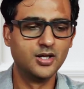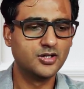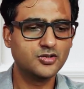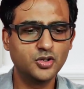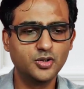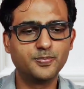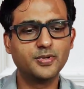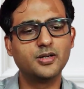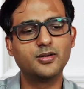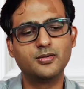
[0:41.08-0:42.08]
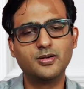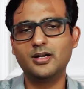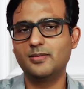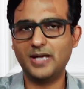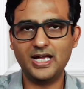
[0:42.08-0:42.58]
So
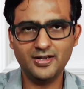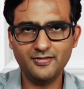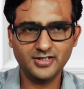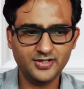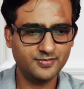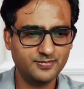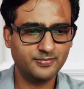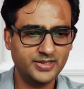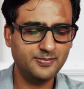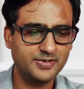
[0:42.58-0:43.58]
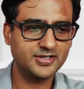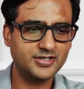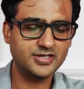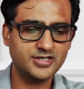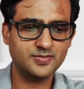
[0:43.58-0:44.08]
uh, I have received many
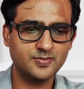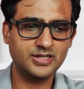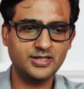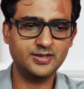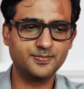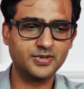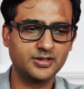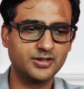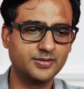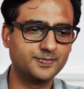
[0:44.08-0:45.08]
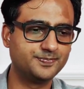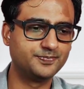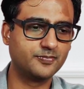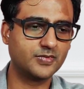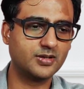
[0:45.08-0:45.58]
messages, many uh,
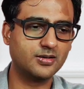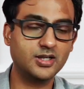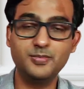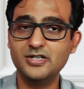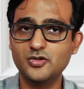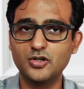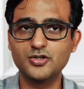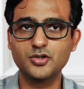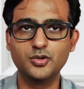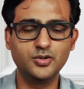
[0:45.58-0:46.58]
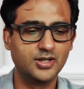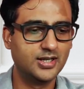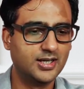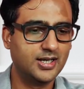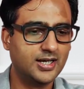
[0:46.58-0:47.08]
comments also,
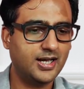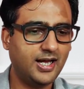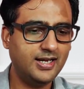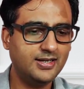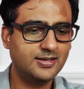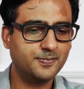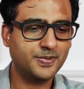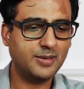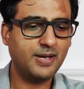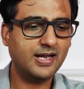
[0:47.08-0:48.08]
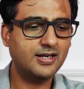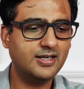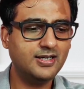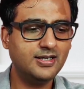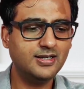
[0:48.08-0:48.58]
and
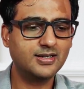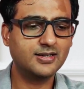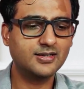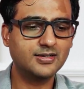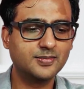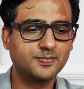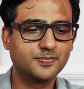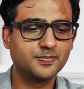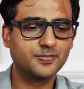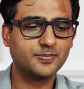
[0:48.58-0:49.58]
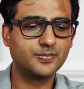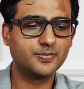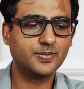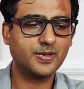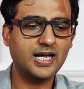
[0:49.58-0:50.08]
primarily uh,
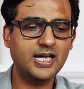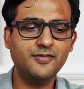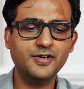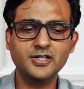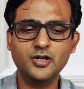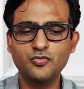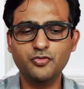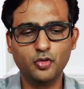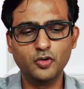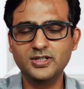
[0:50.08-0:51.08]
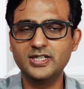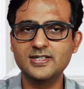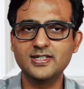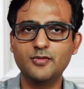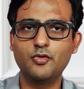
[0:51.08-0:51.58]
I have written down four
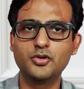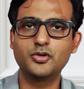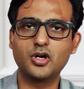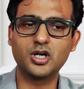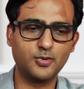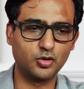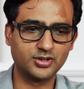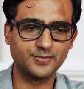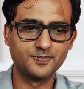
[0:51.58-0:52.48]
things that I want to talk about.